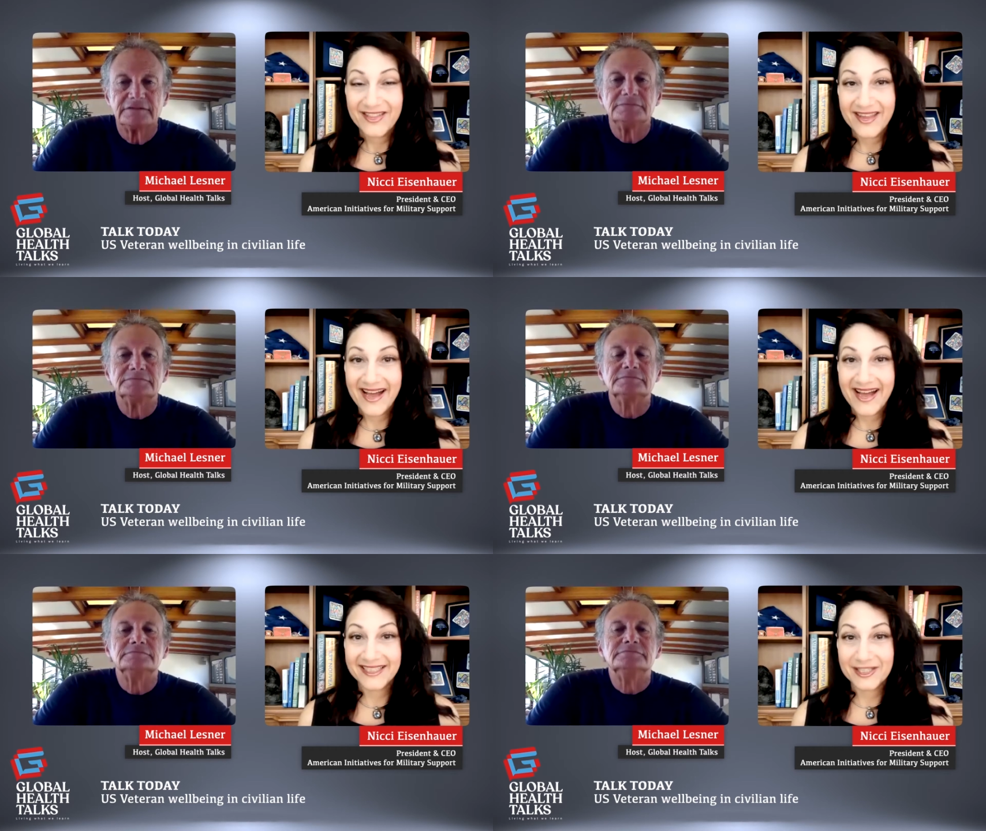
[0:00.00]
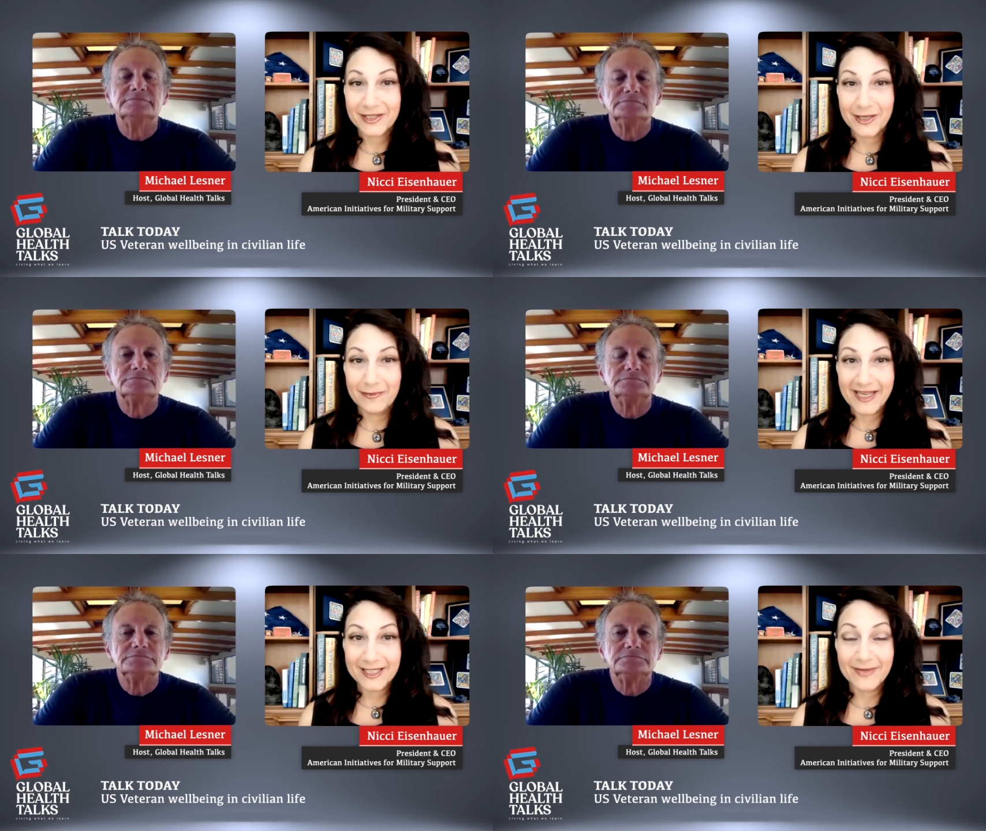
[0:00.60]
Speaker 1: that uh,
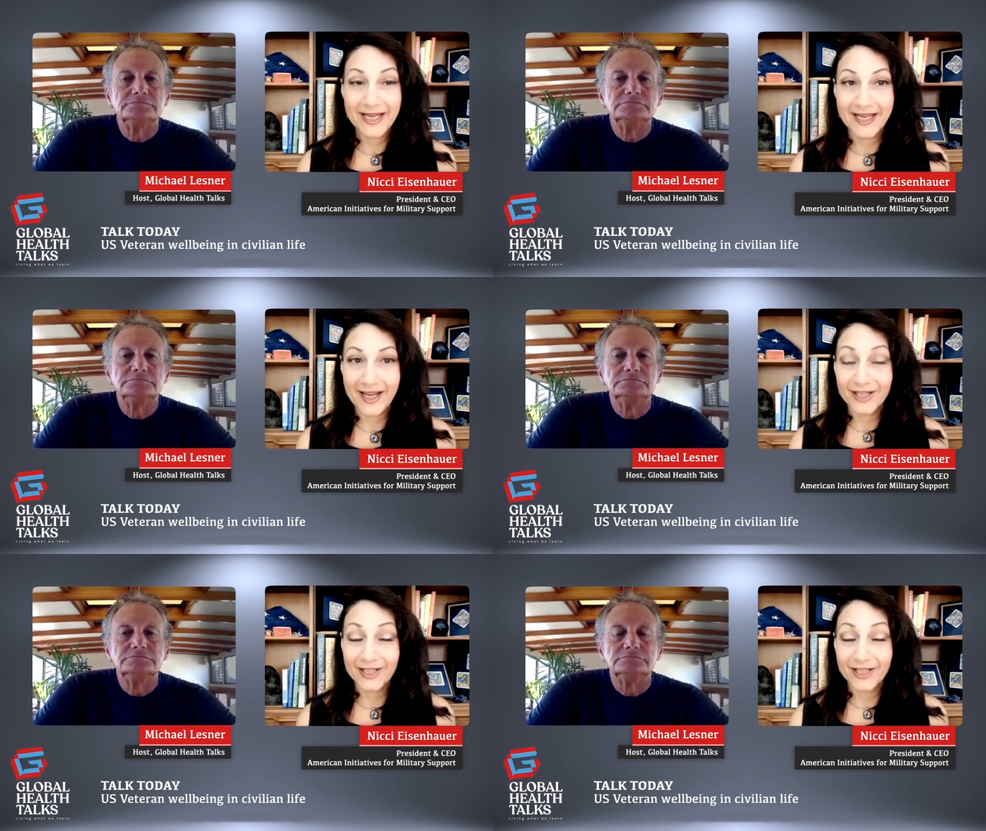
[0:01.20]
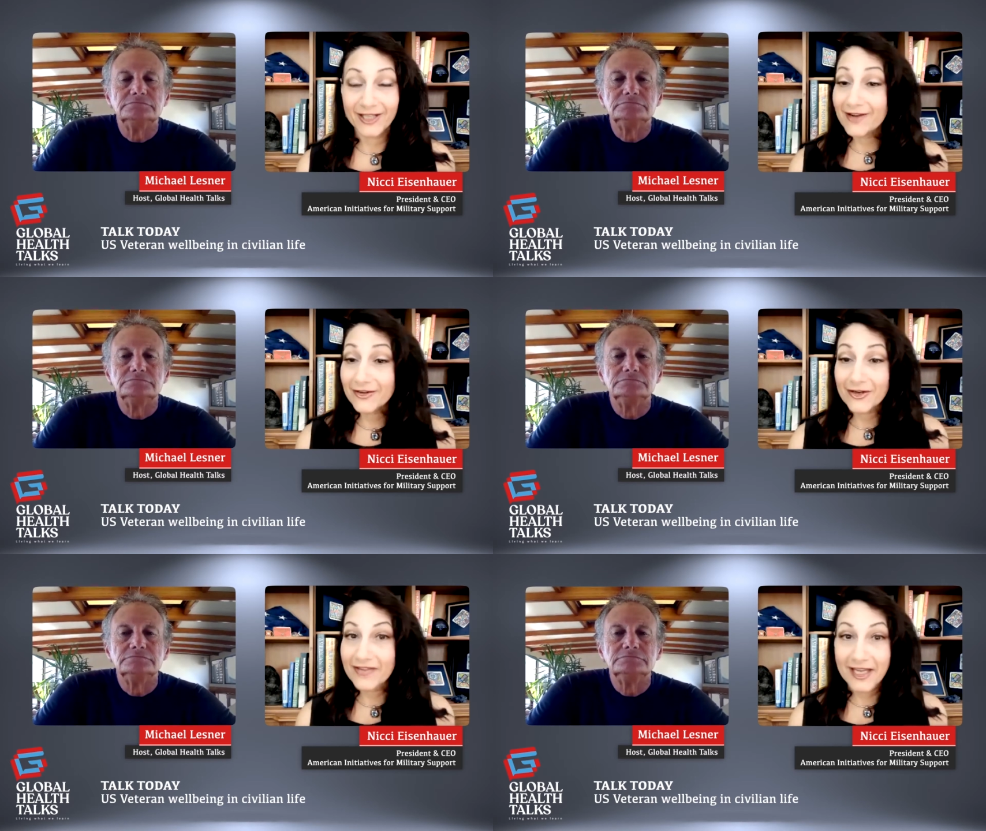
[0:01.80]
makes me a lover of
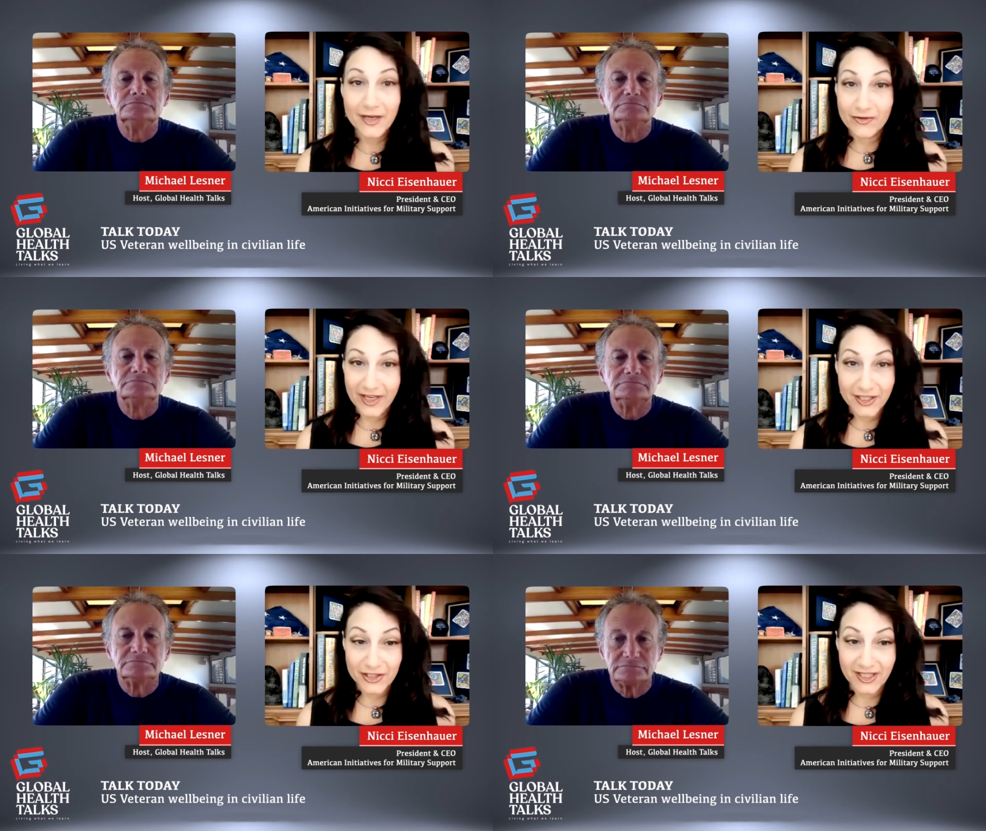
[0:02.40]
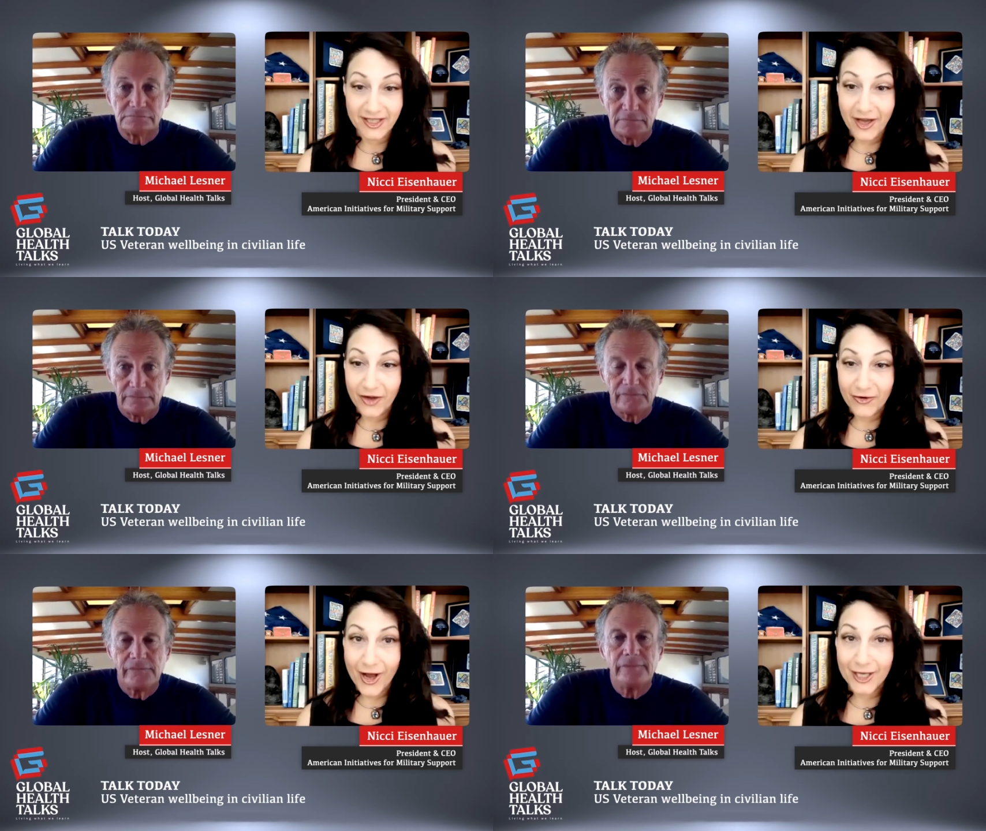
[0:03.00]
innovation
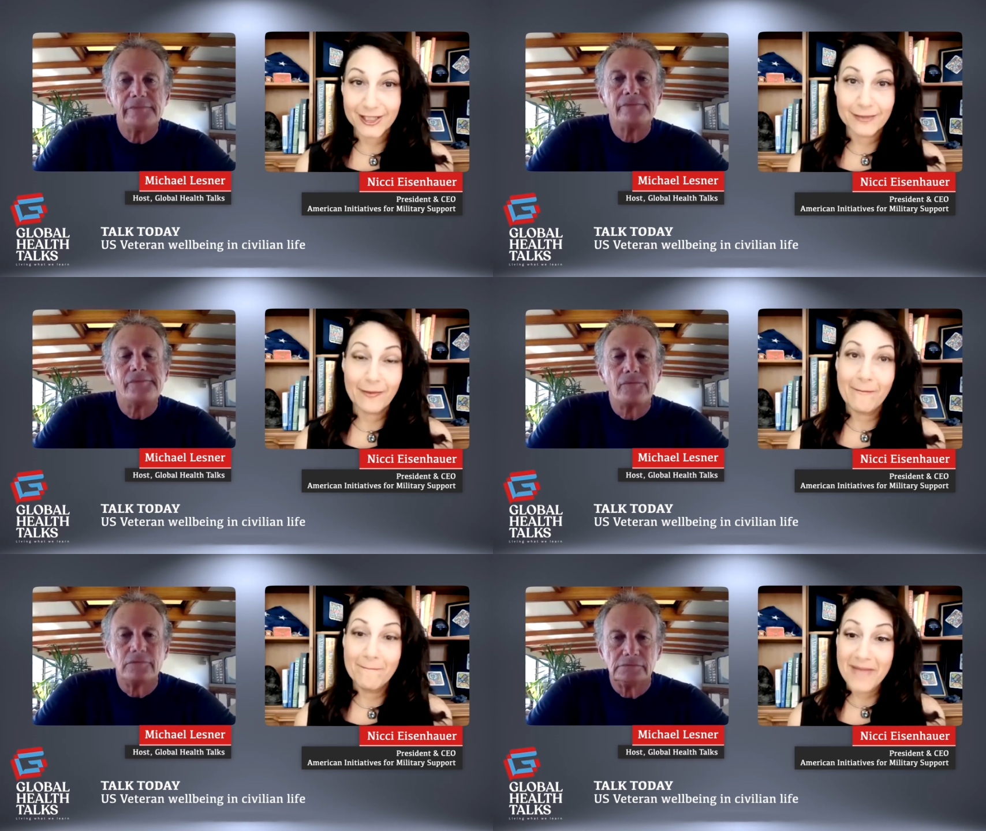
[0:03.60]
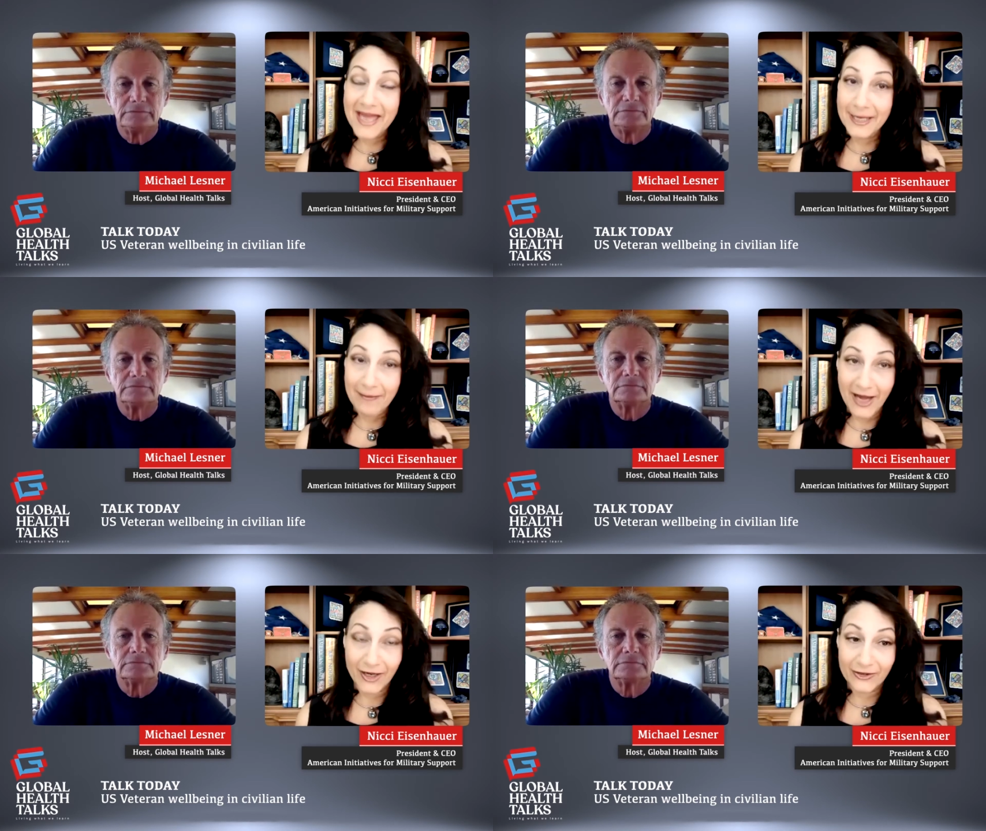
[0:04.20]
across many
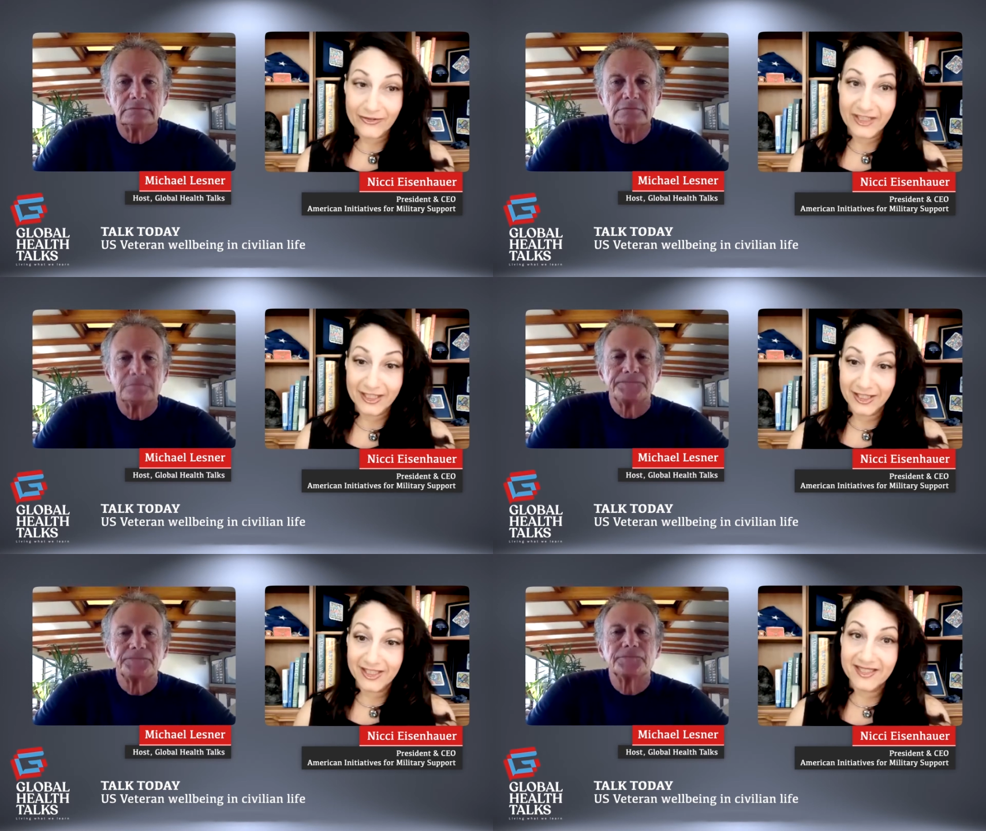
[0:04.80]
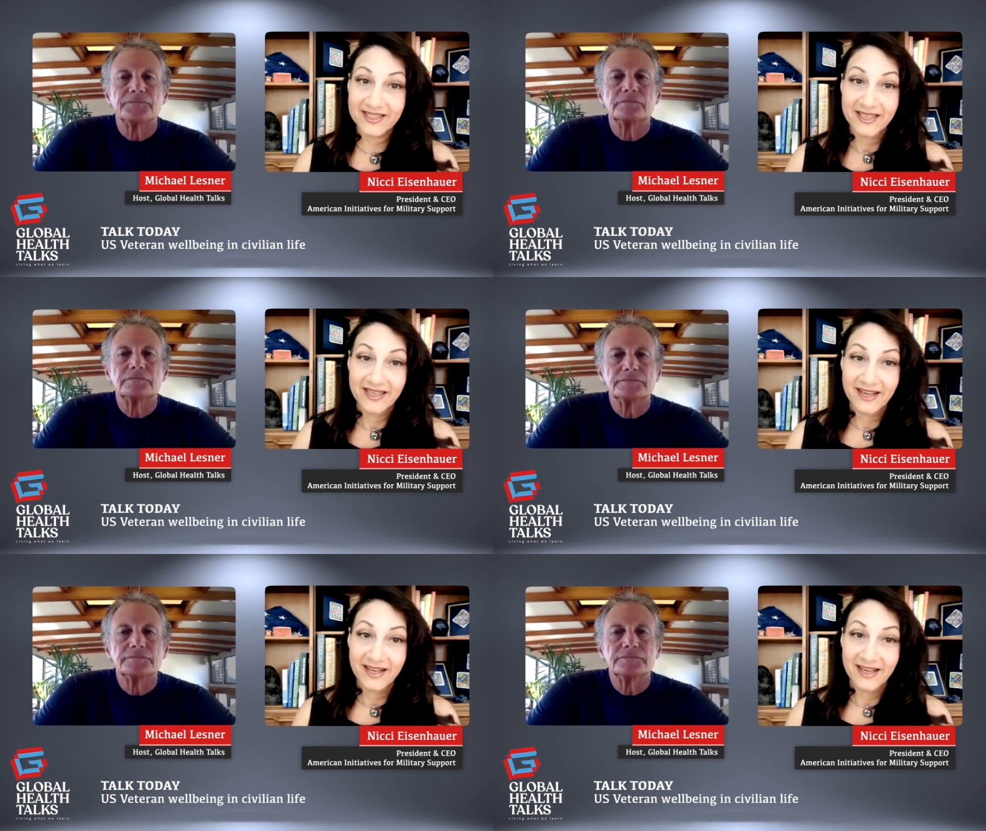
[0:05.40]
medical fields